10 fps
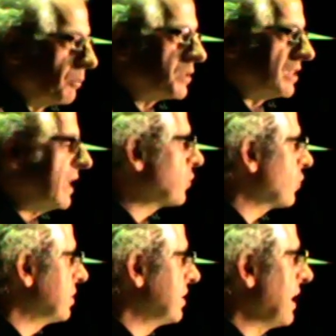there was an
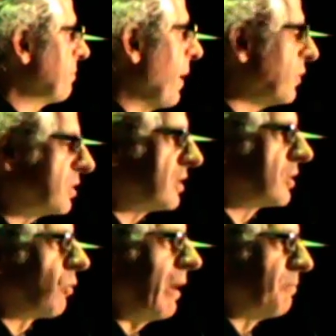interesting
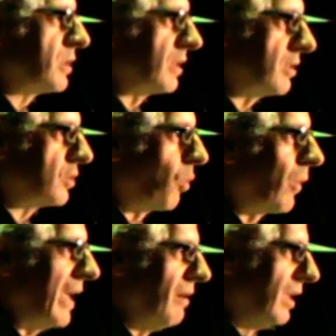postscript to the
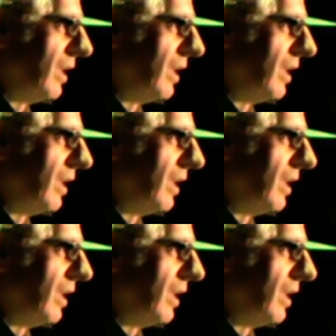story